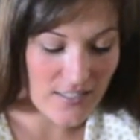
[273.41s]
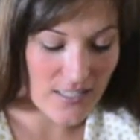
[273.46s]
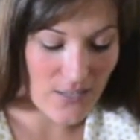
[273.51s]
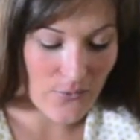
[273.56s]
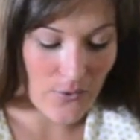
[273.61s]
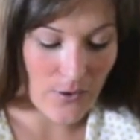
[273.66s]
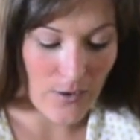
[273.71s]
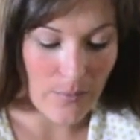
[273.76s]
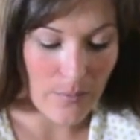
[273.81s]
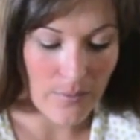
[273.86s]
and
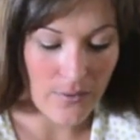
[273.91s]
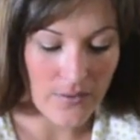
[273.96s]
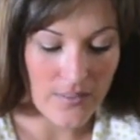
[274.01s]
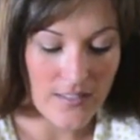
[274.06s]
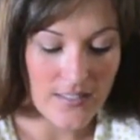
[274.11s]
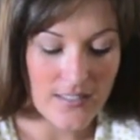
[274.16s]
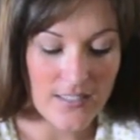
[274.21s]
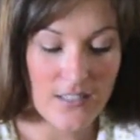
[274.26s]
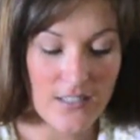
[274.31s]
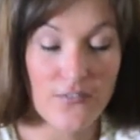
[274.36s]
we're going to put
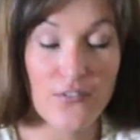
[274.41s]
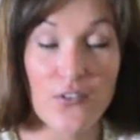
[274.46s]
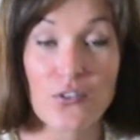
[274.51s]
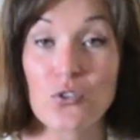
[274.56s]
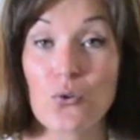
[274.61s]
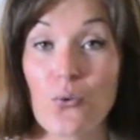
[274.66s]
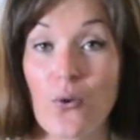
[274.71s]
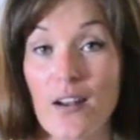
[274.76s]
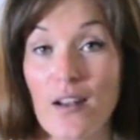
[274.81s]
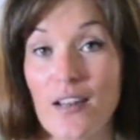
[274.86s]
this in for
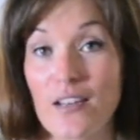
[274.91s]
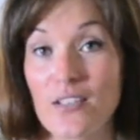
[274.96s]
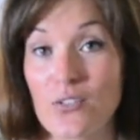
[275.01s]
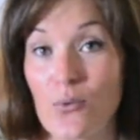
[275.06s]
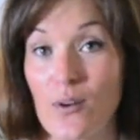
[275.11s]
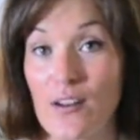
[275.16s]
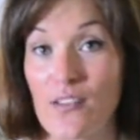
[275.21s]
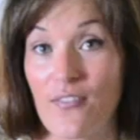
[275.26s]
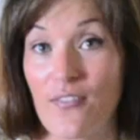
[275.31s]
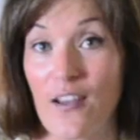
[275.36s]
20 to
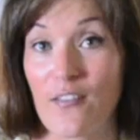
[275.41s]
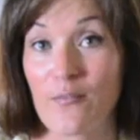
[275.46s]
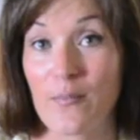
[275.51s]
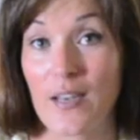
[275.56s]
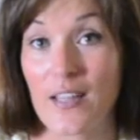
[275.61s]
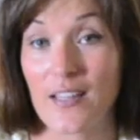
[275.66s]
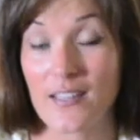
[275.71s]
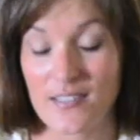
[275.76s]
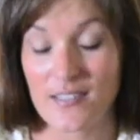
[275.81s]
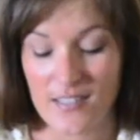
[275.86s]
25
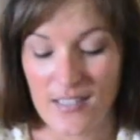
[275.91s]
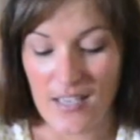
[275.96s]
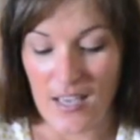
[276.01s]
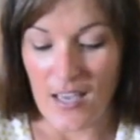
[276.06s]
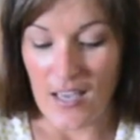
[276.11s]
minutes.